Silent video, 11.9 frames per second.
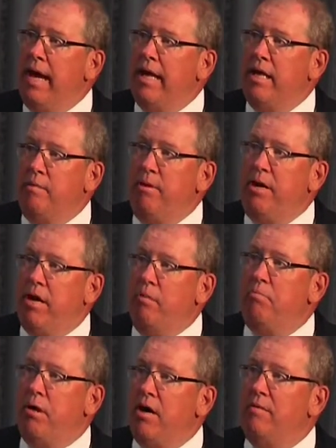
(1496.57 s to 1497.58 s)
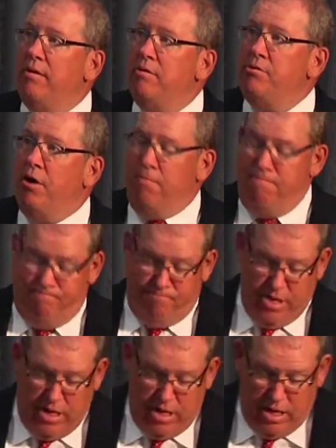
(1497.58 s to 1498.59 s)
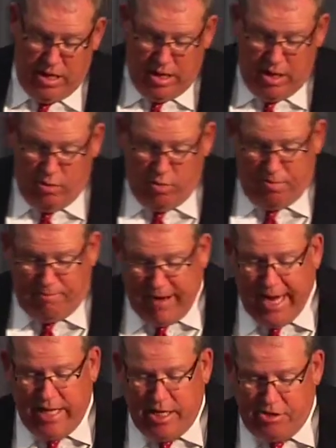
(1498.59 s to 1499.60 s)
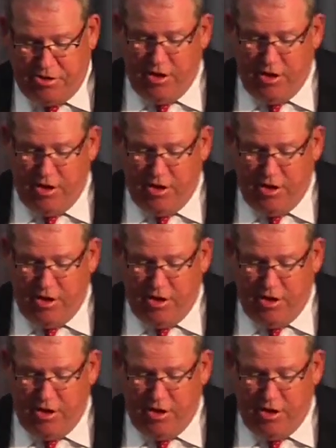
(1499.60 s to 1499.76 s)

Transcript: and they become part of it. So we provided this